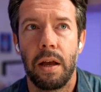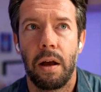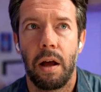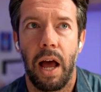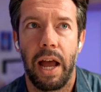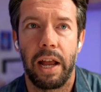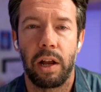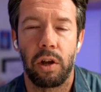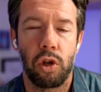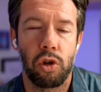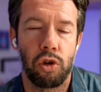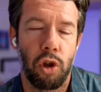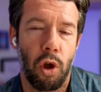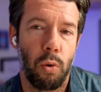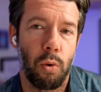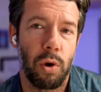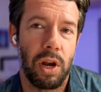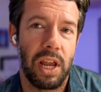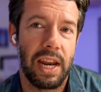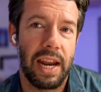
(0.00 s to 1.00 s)
Like, you
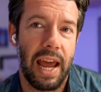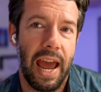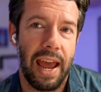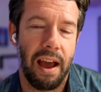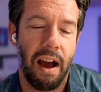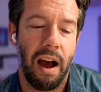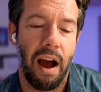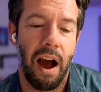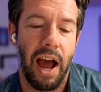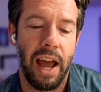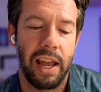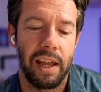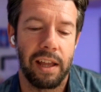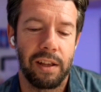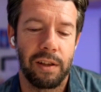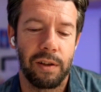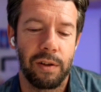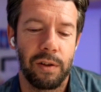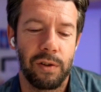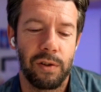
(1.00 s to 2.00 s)
don't need AI
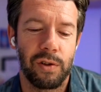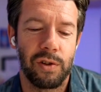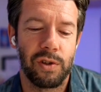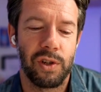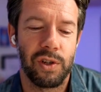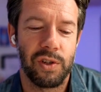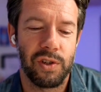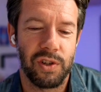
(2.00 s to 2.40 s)
to